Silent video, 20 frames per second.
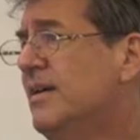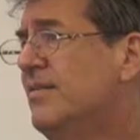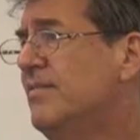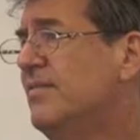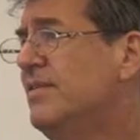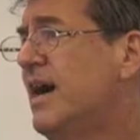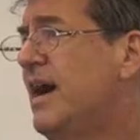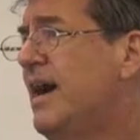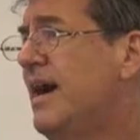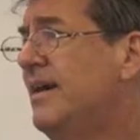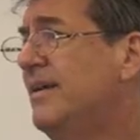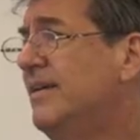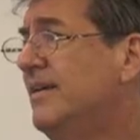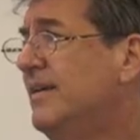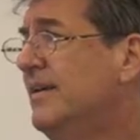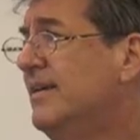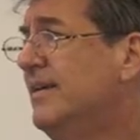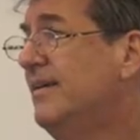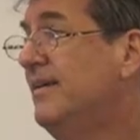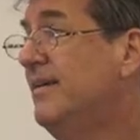that
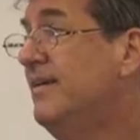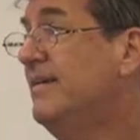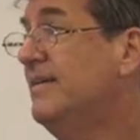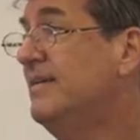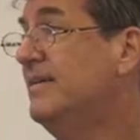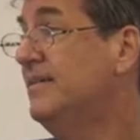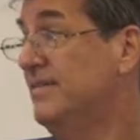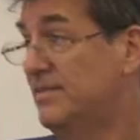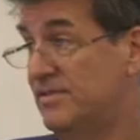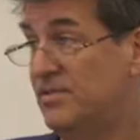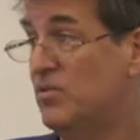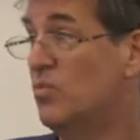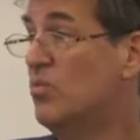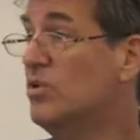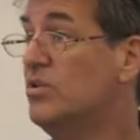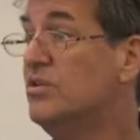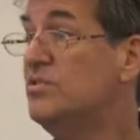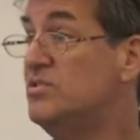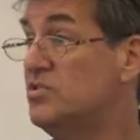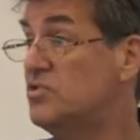the
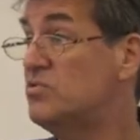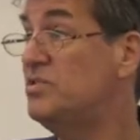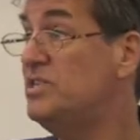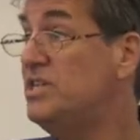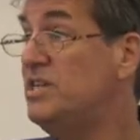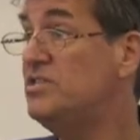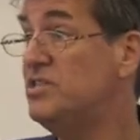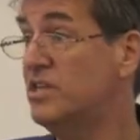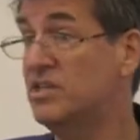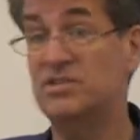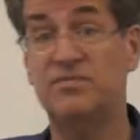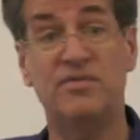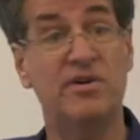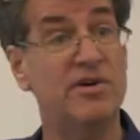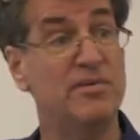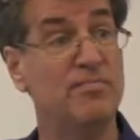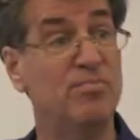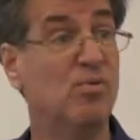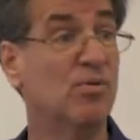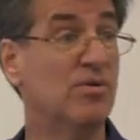word strategic is
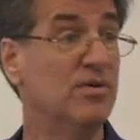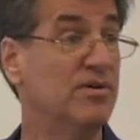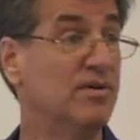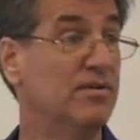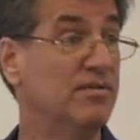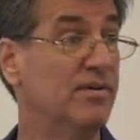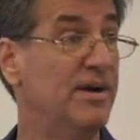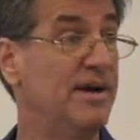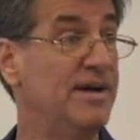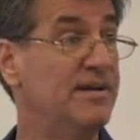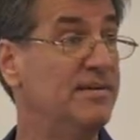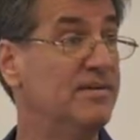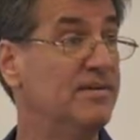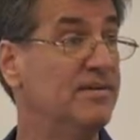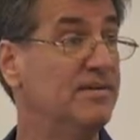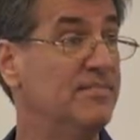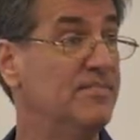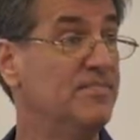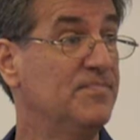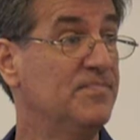very important, right?
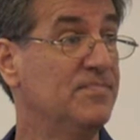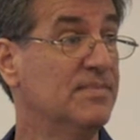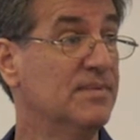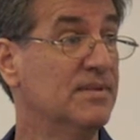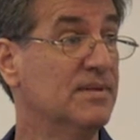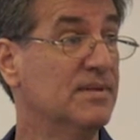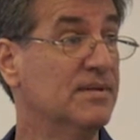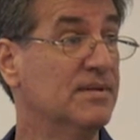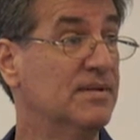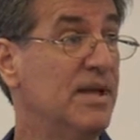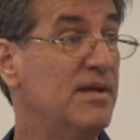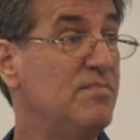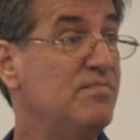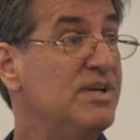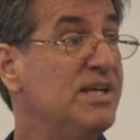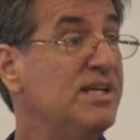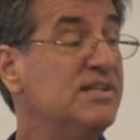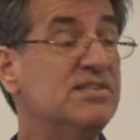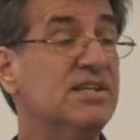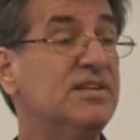It
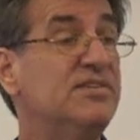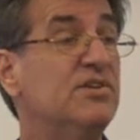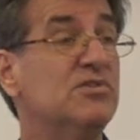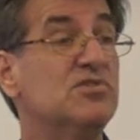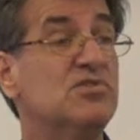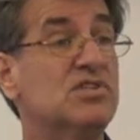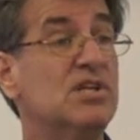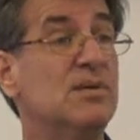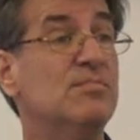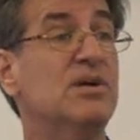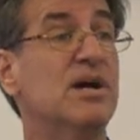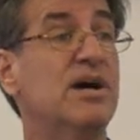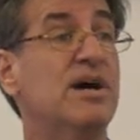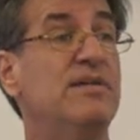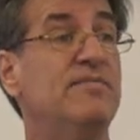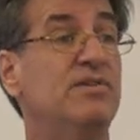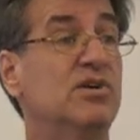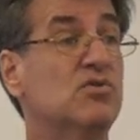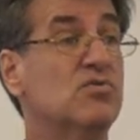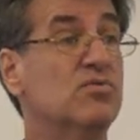means that there's some
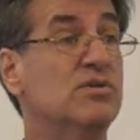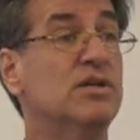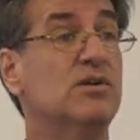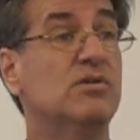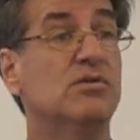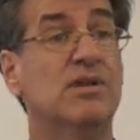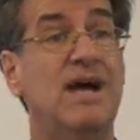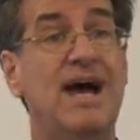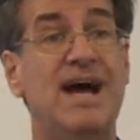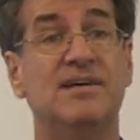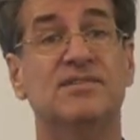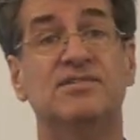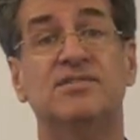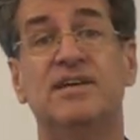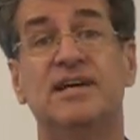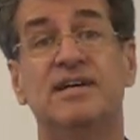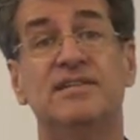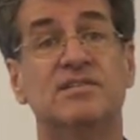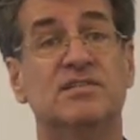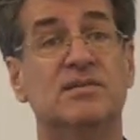kind of a critical
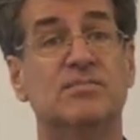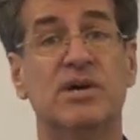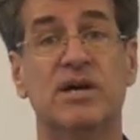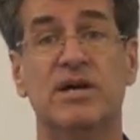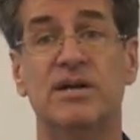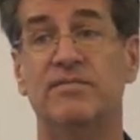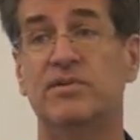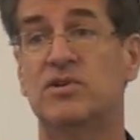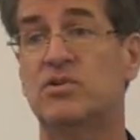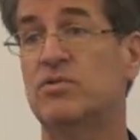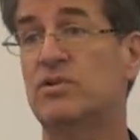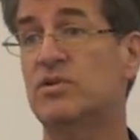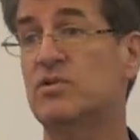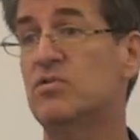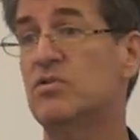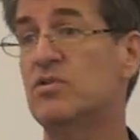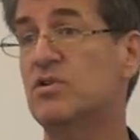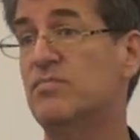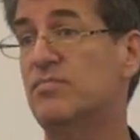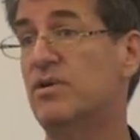asset, some kind of a
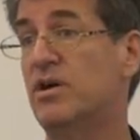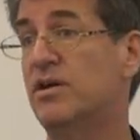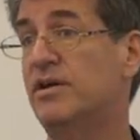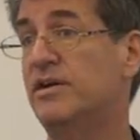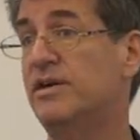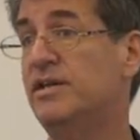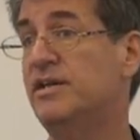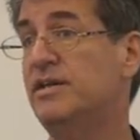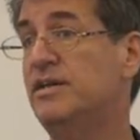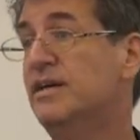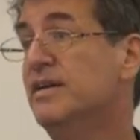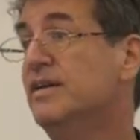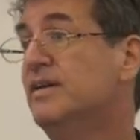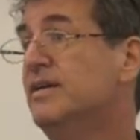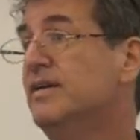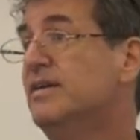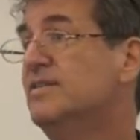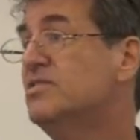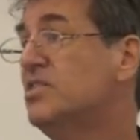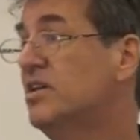critical commodity,
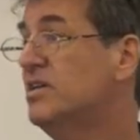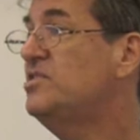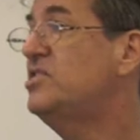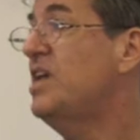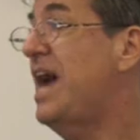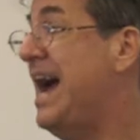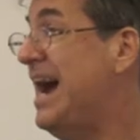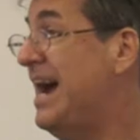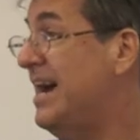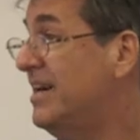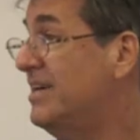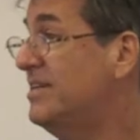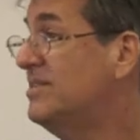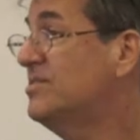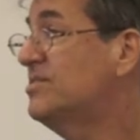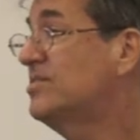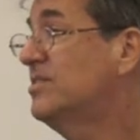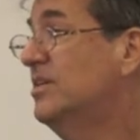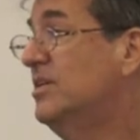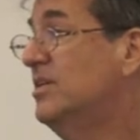such
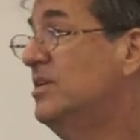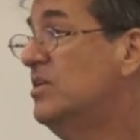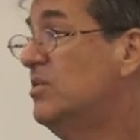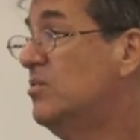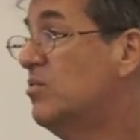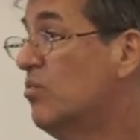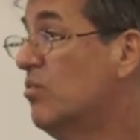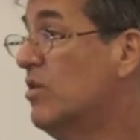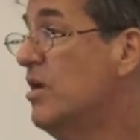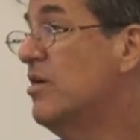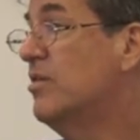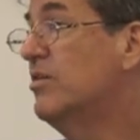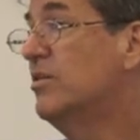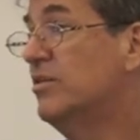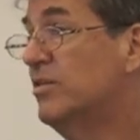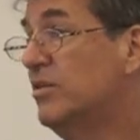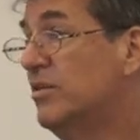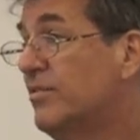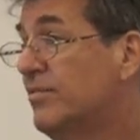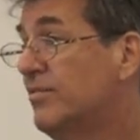as rare
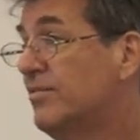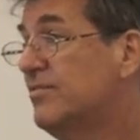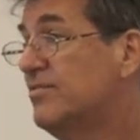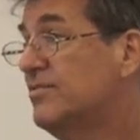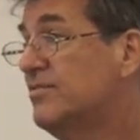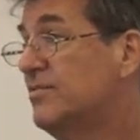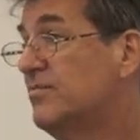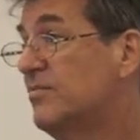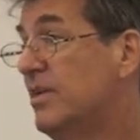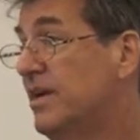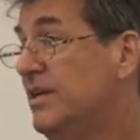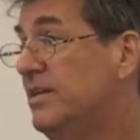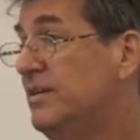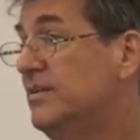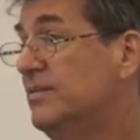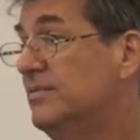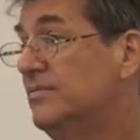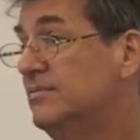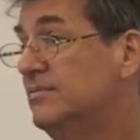earths, right?